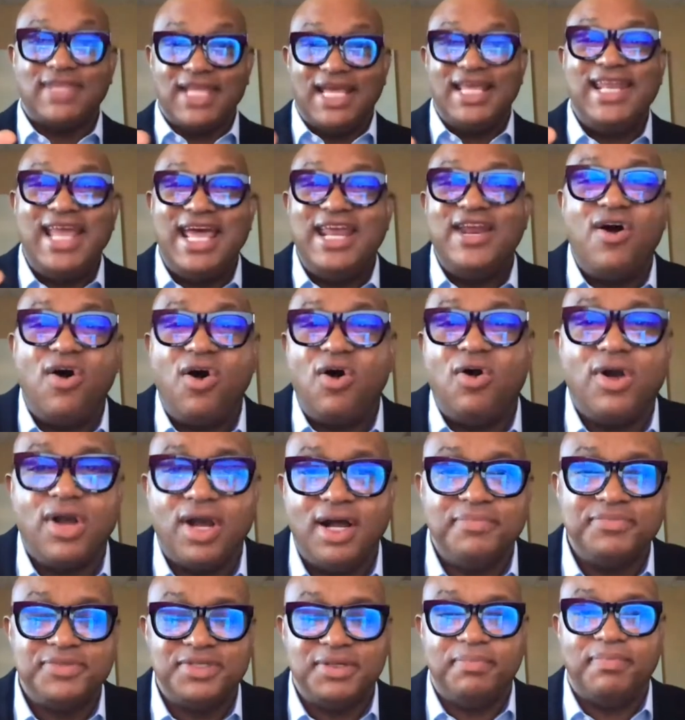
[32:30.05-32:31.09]
And that all
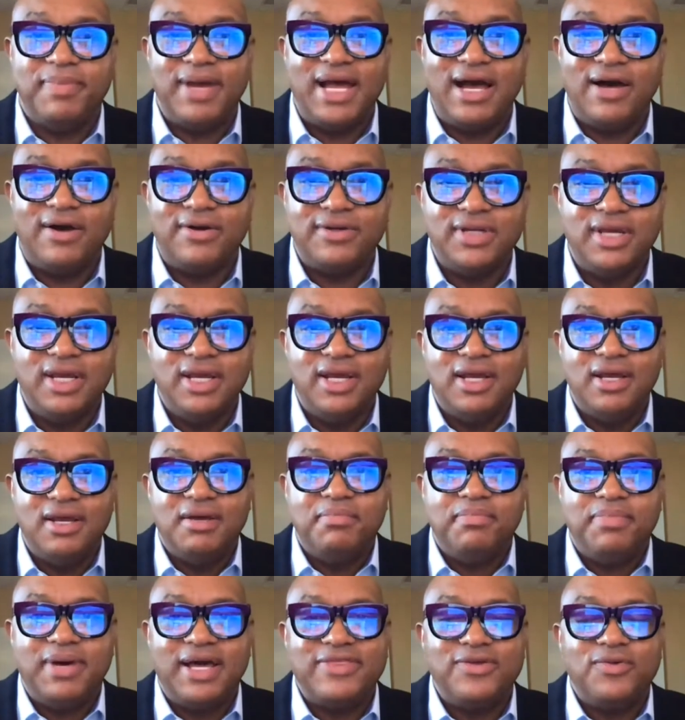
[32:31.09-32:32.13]
comes about
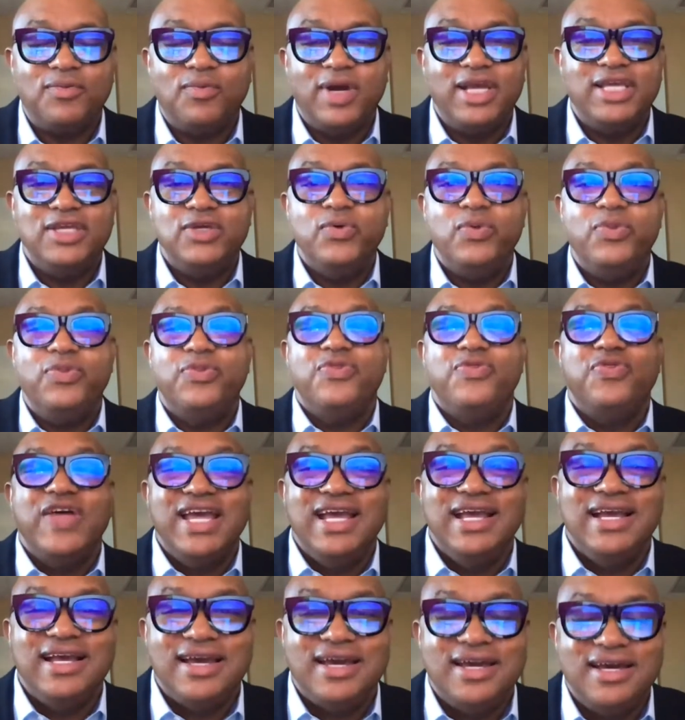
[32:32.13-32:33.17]
by the way you
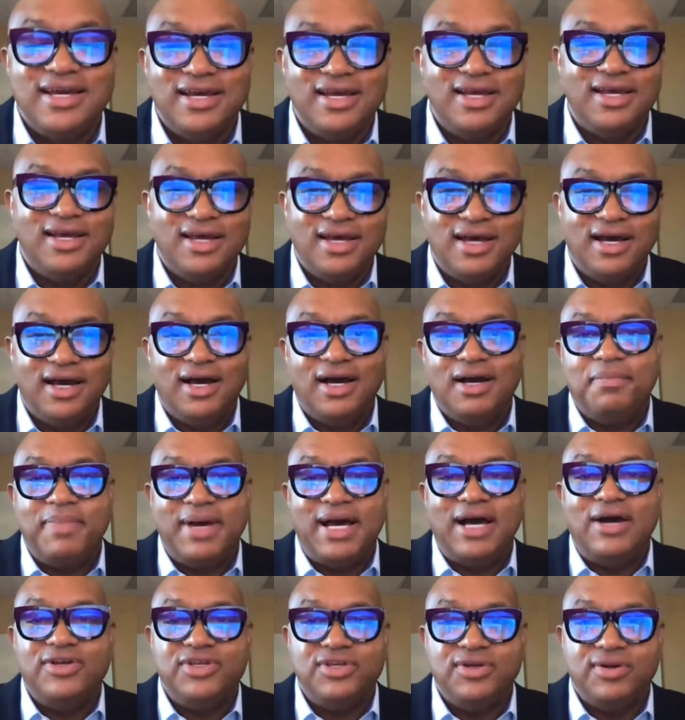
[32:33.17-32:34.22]
think
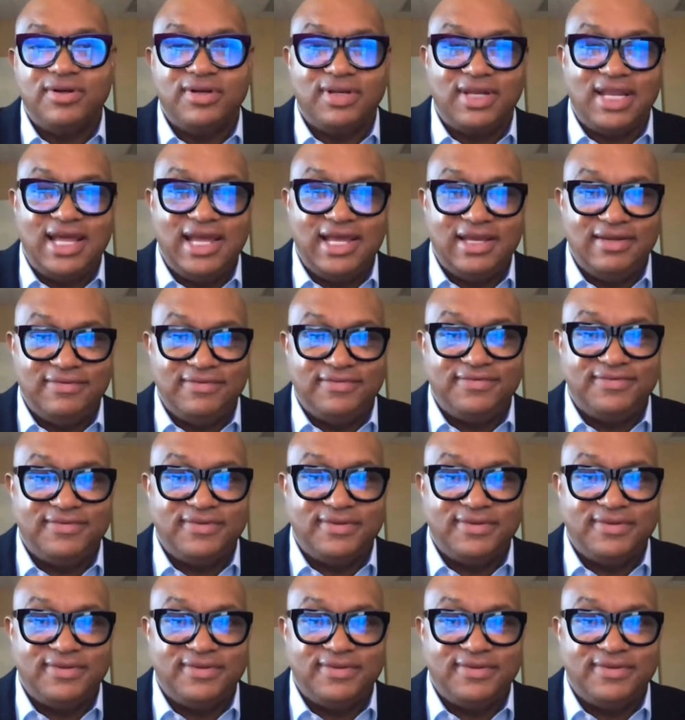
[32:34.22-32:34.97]
about your life,